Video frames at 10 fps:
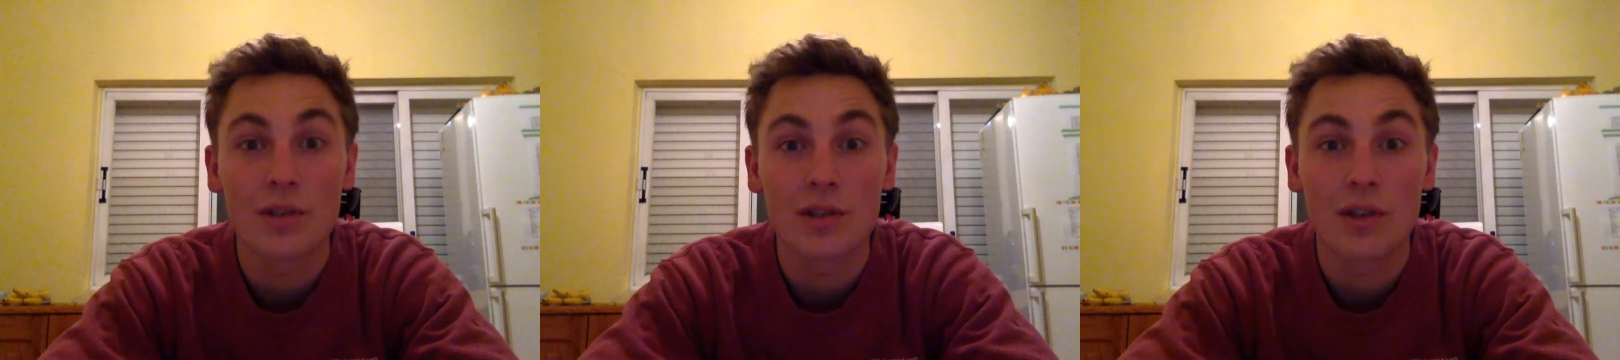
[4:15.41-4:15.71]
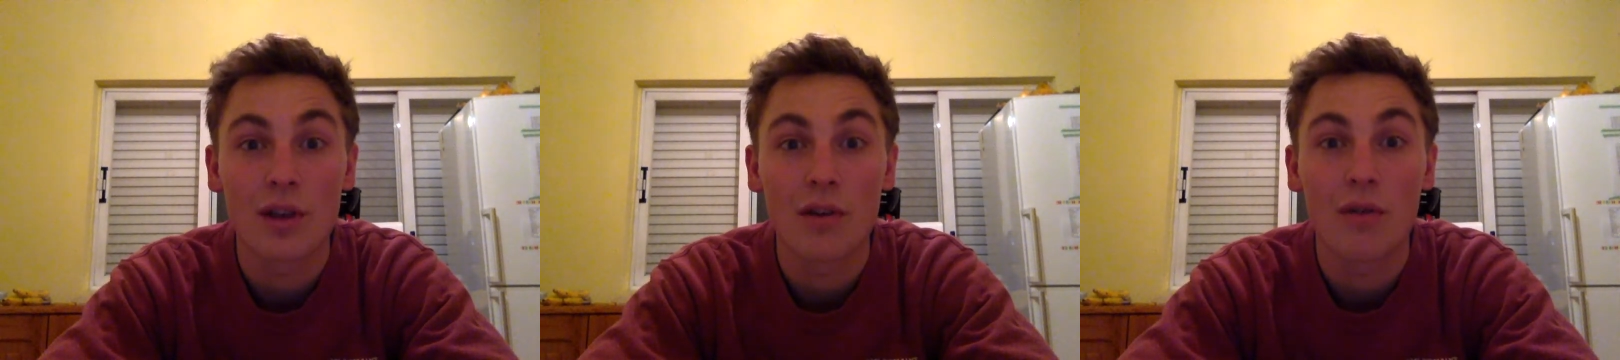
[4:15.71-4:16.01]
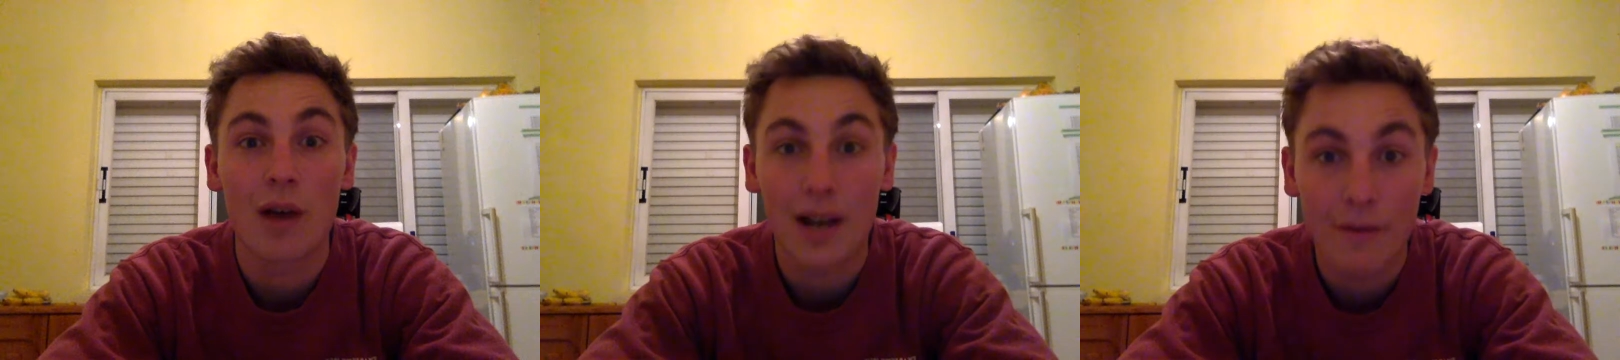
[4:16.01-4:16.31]
so
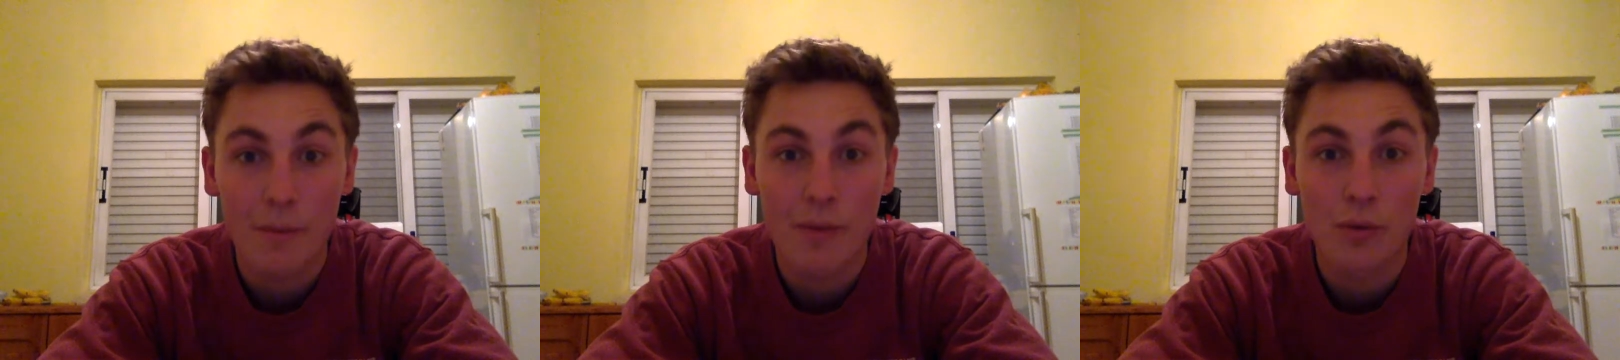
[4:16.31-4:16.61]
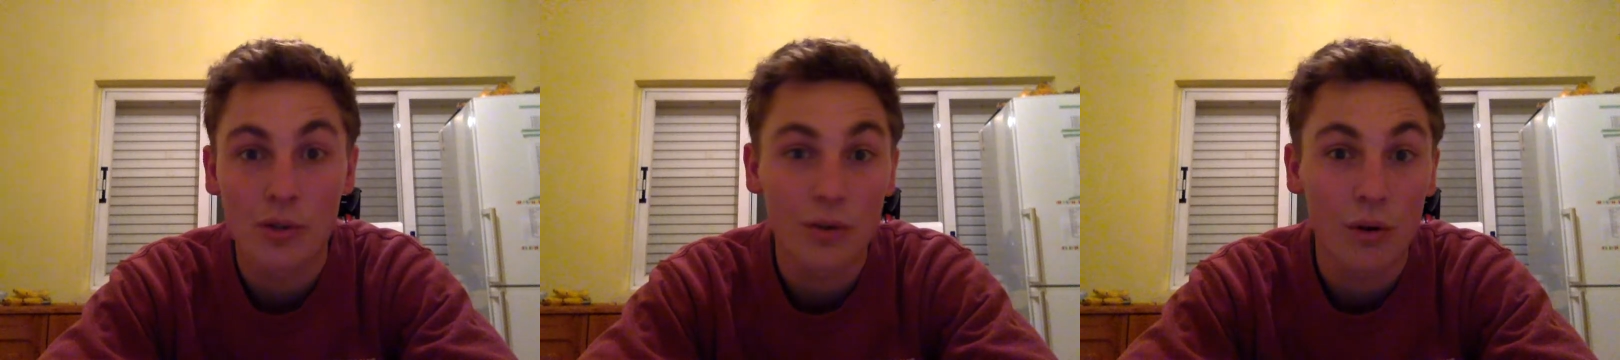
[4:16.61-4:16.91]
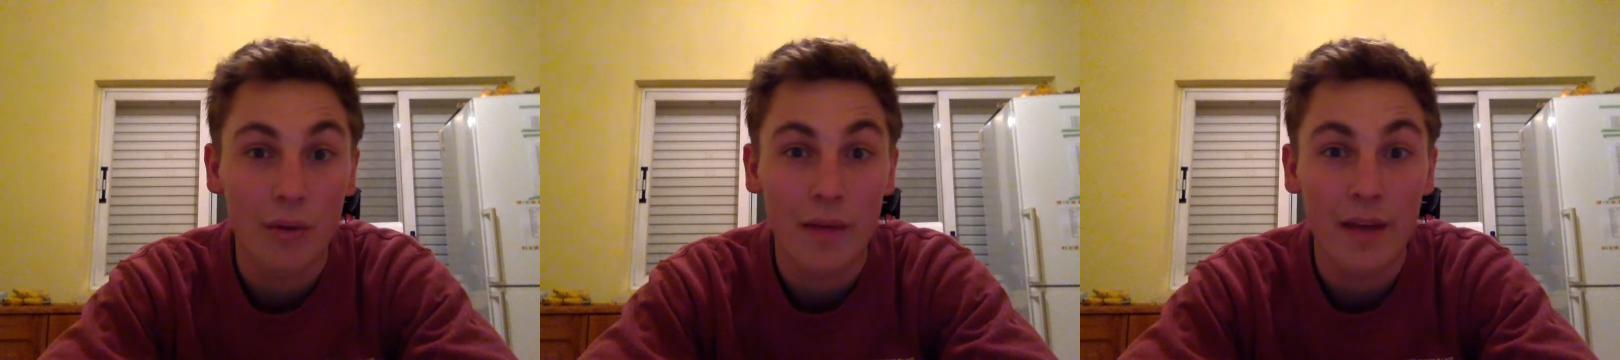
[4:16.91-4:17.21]
I'll have a bit more to talk
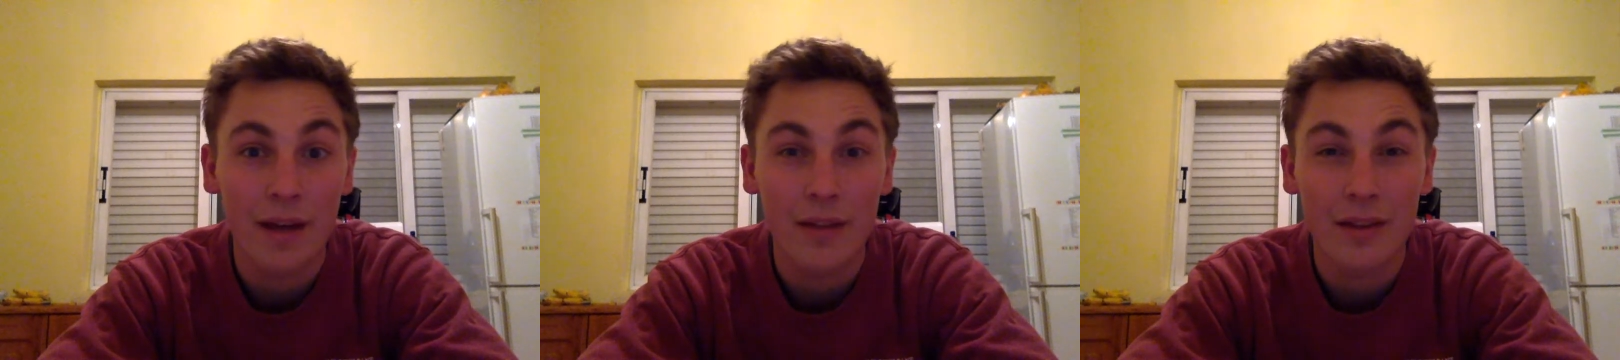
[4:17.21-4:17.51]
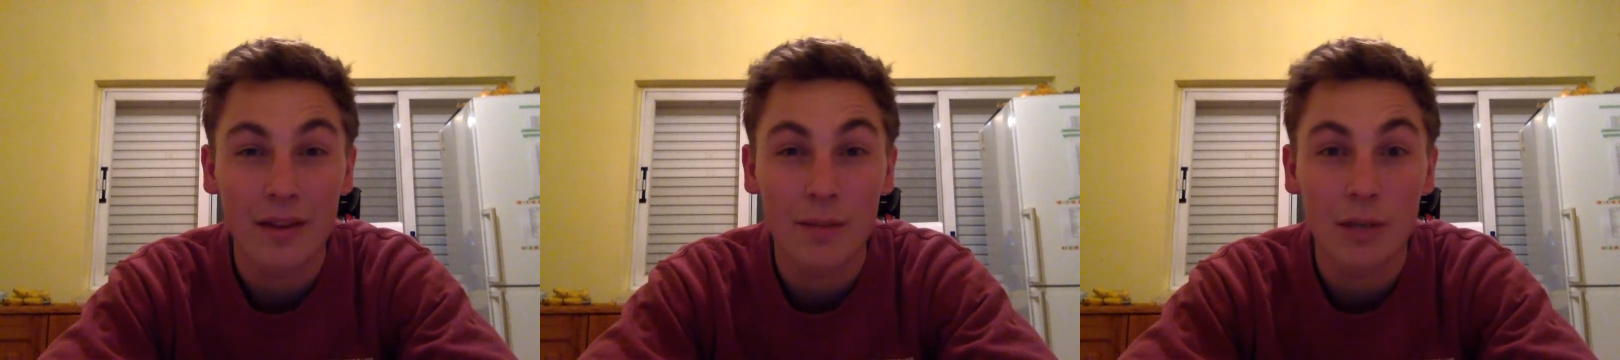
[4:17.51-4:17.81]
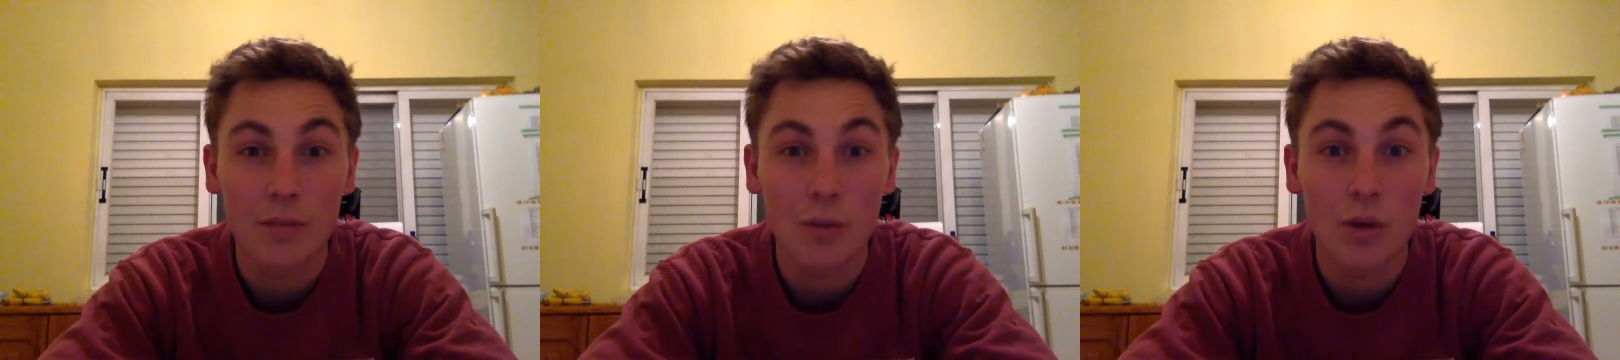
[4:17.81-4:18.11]
about then. I think I'm going to
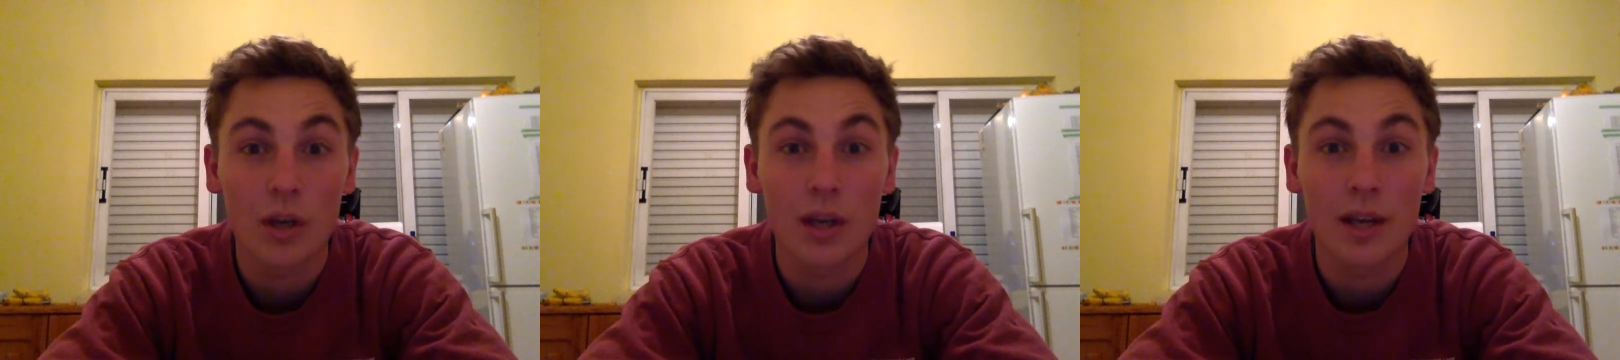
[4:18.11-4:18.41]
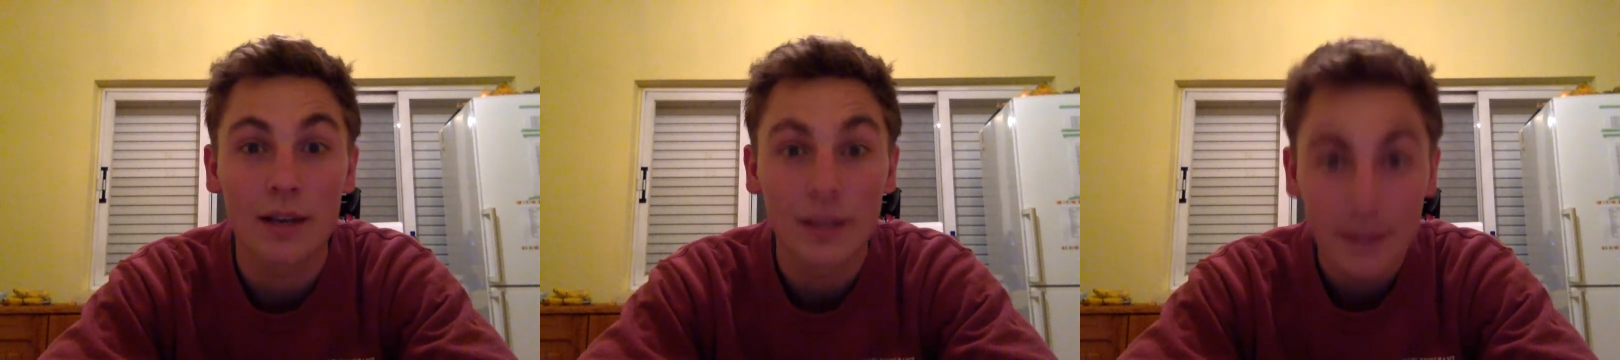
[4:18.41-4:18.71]
be working